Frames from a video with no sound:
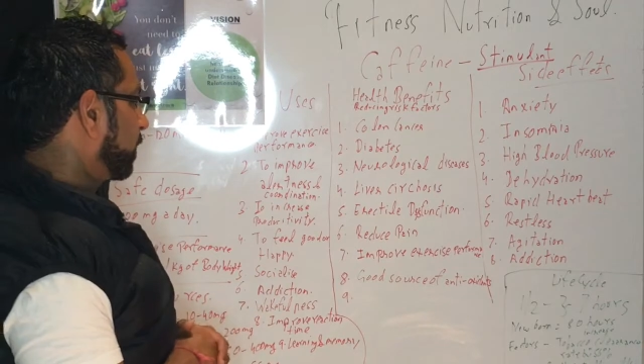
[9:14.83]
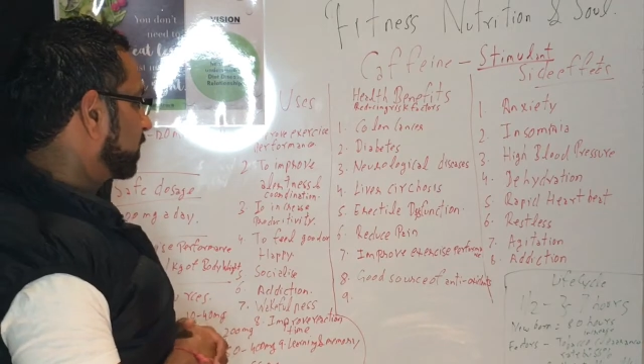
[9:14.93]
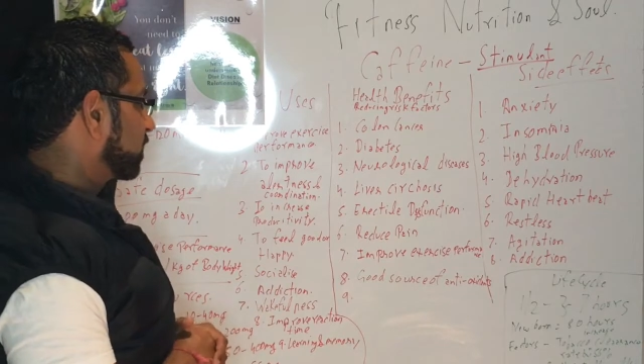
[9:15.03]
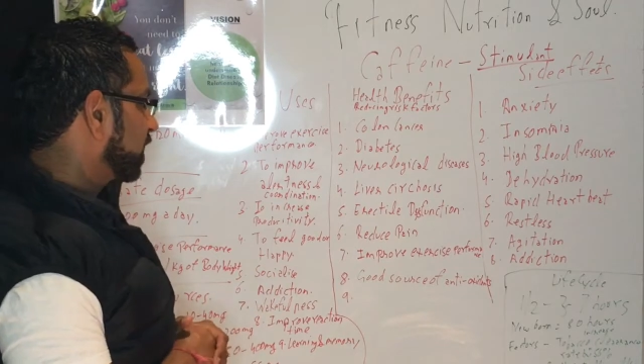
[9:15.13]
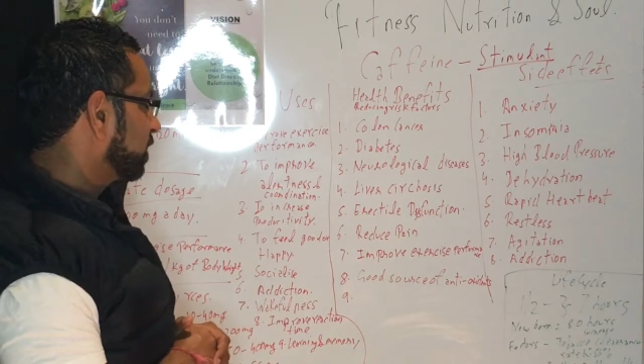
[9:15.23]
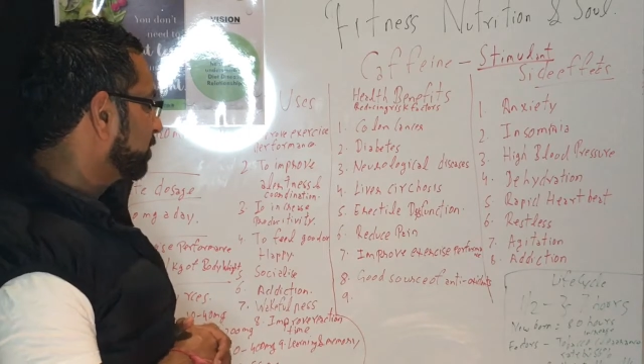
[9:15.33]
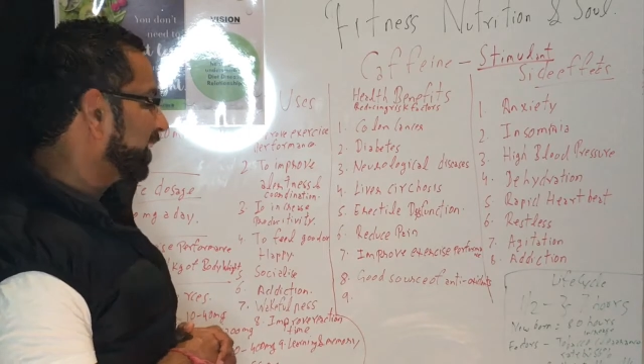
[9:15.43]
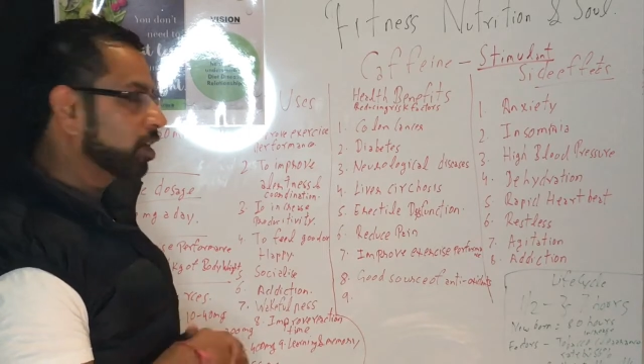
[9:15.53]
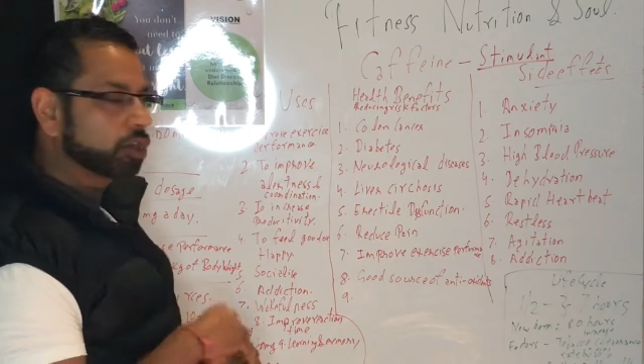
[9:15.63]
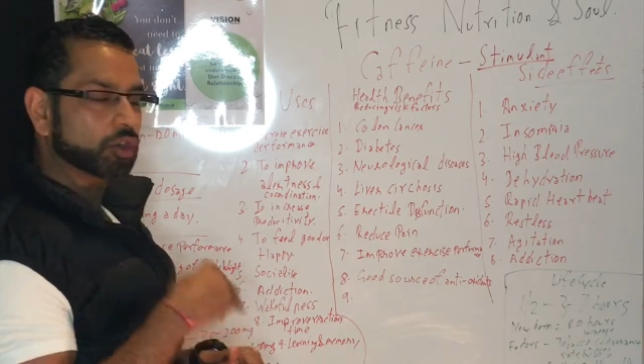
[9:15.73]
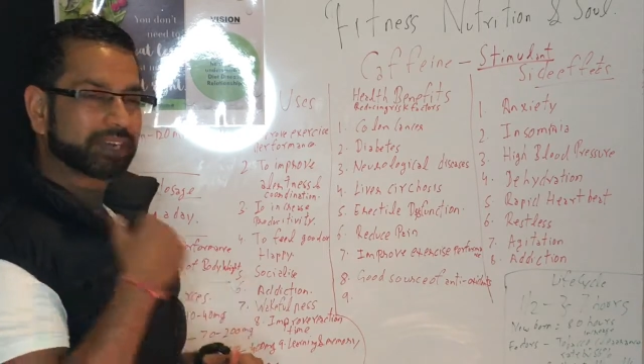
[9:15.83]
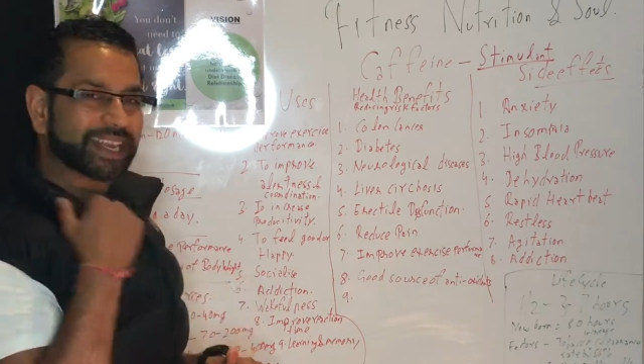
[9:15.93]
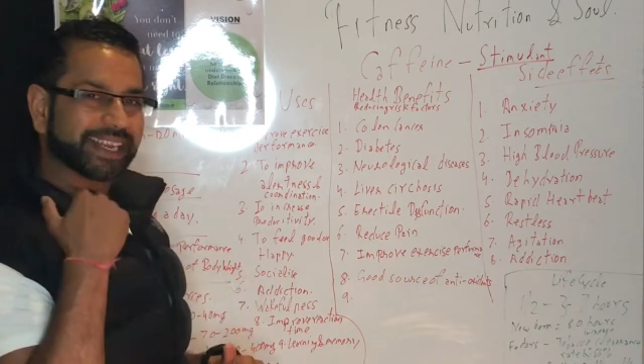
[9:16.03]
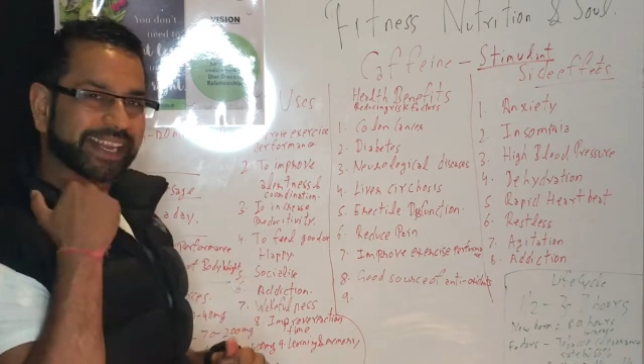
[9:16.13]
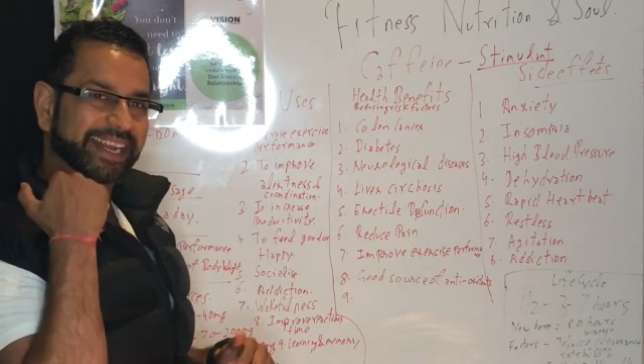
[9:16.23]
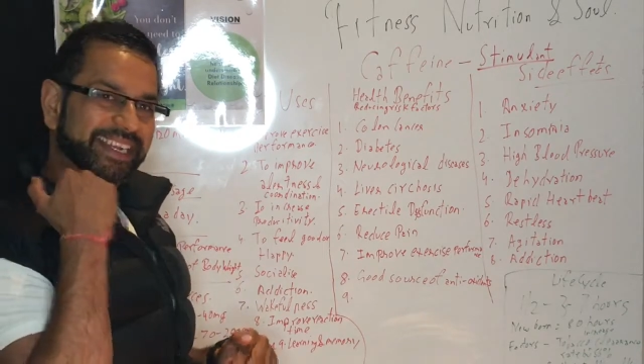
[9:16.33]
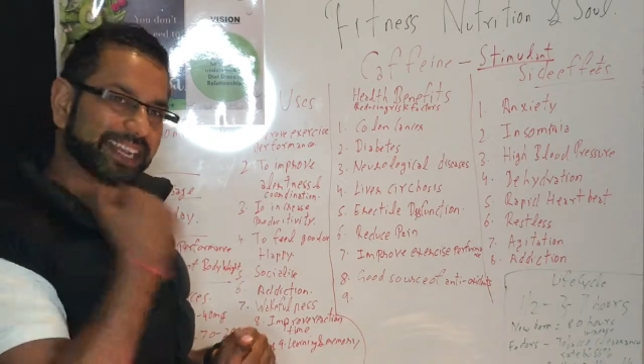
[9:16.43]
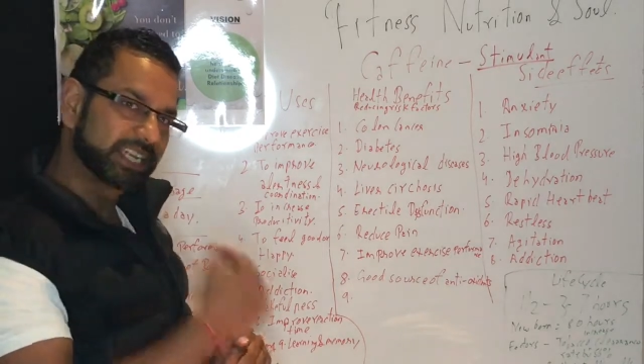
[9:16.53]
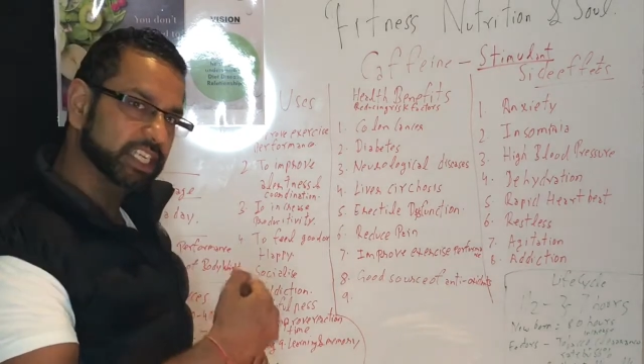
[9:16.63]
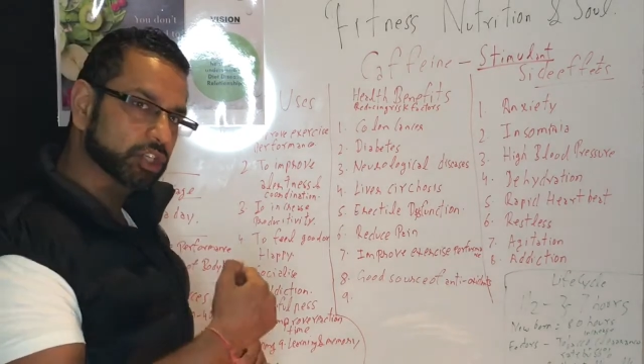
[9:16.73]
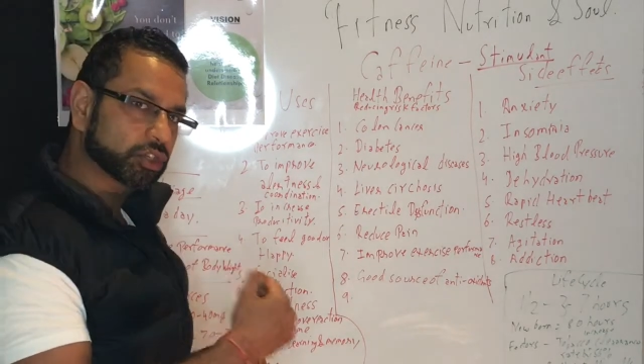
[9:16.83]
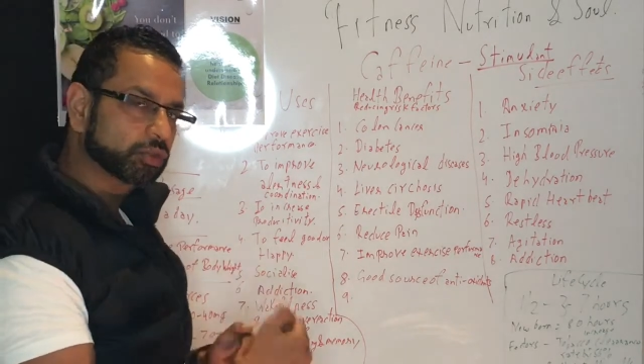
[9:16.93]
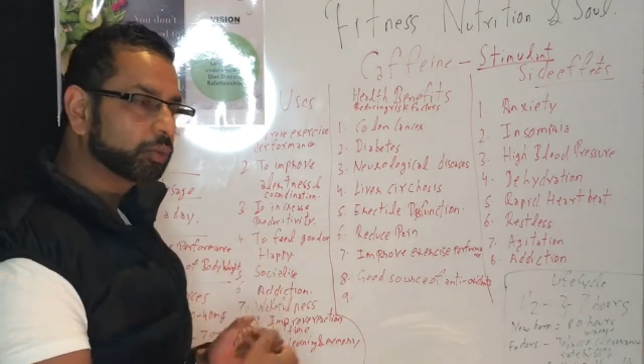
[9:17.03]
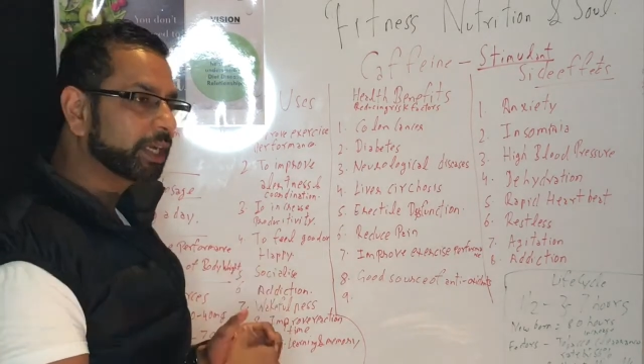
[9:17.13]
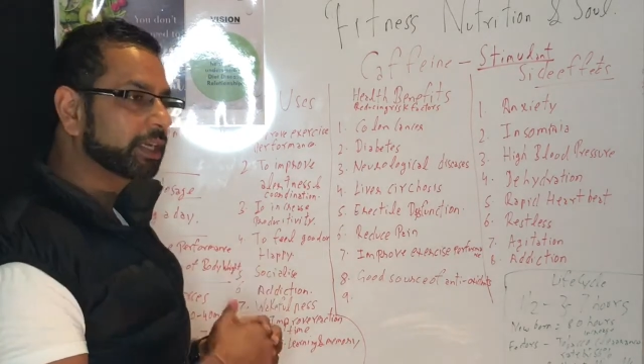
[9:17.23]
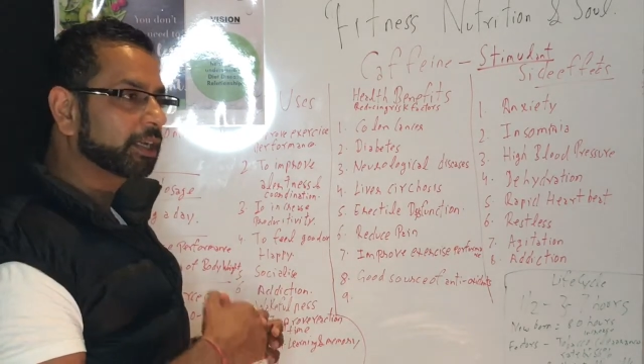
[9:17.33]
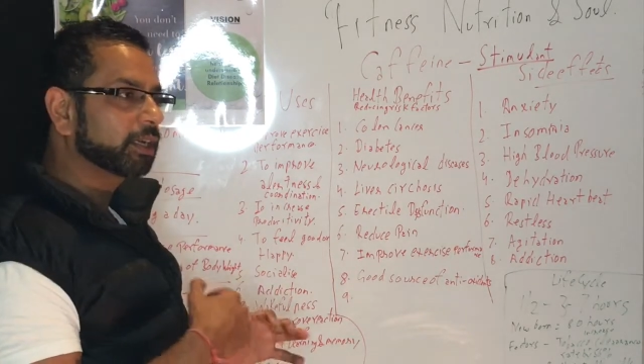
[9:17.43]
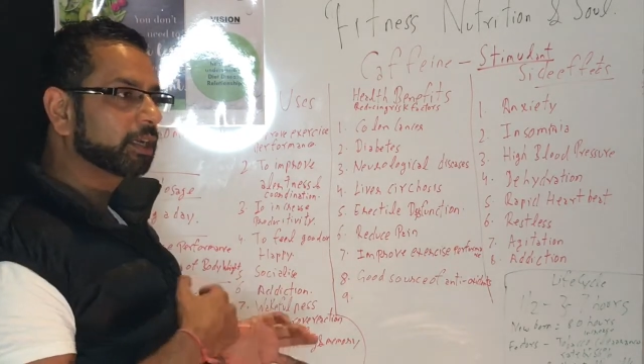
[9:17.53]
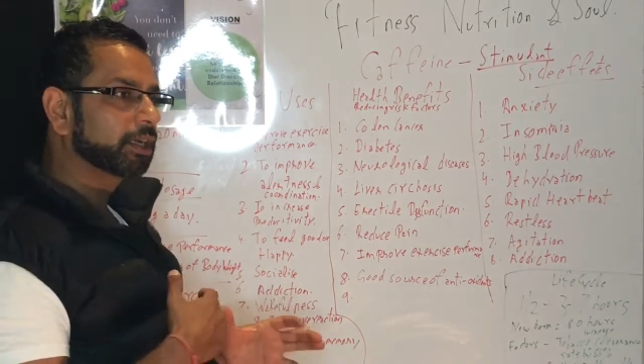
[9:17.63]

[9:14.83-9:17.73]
bedtime and not getting addicted to it